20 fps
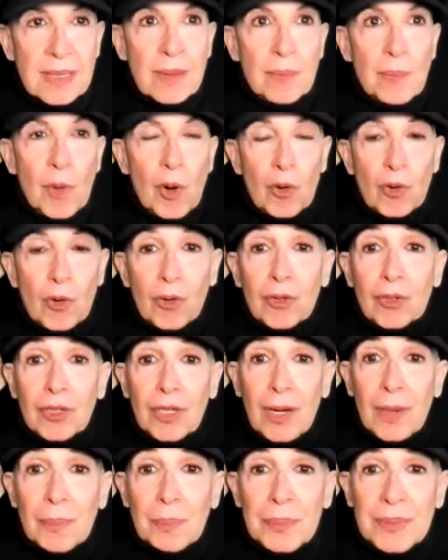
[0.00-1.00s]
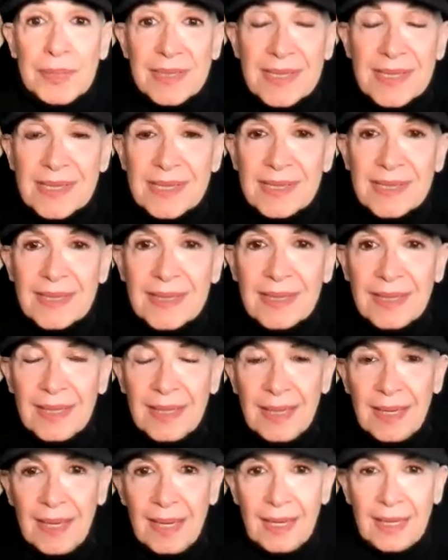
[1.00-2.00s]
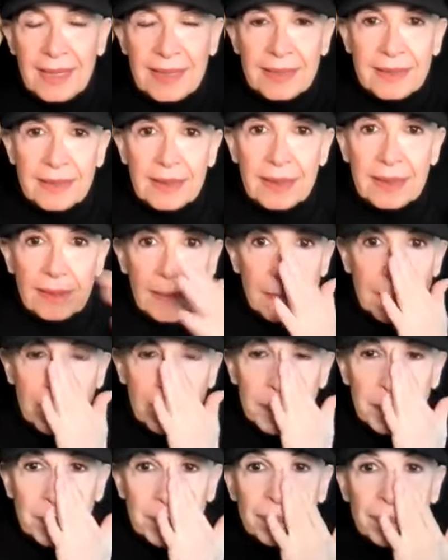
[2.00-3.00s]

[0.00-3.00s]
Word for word: moral compass. And um,